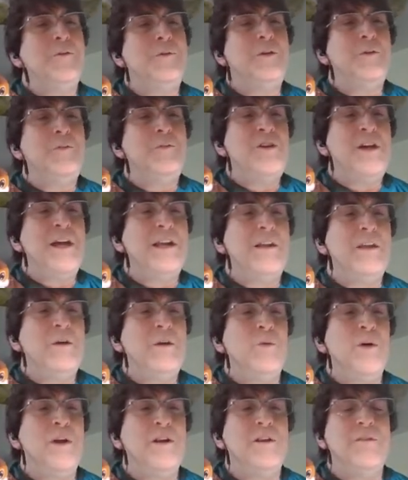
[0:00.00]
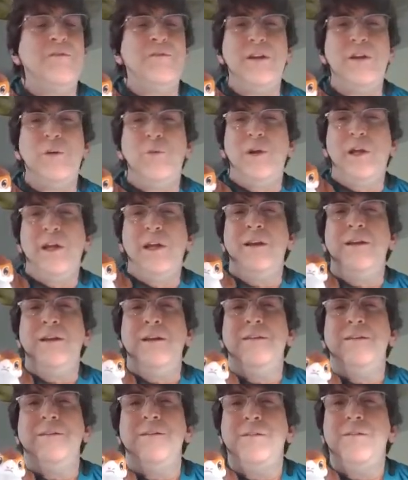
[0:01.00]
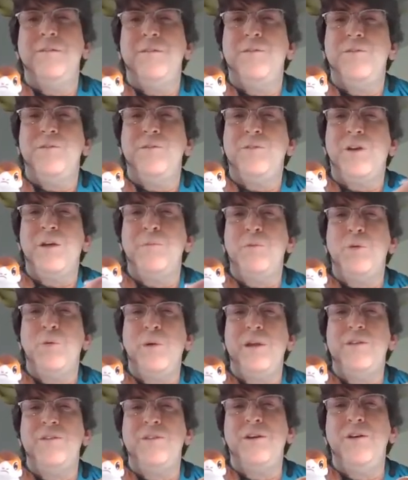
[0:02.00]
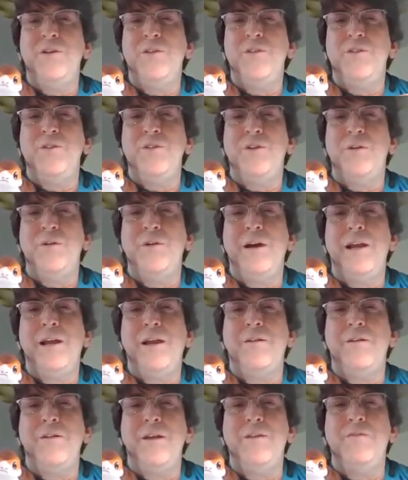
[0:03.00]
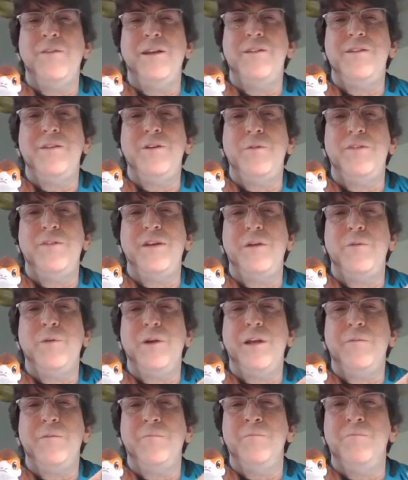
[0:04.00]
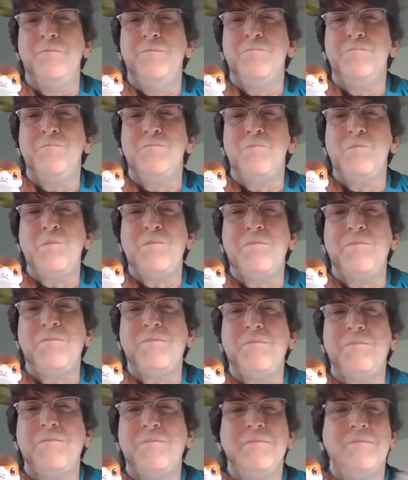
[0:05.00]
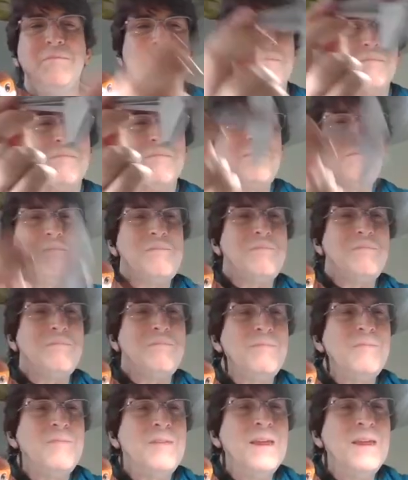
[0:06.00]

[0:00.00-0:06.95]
This was a request from someone on my YouTube channel. They wanted a V-wing a couple of weeks ago, so I invented a V-wing.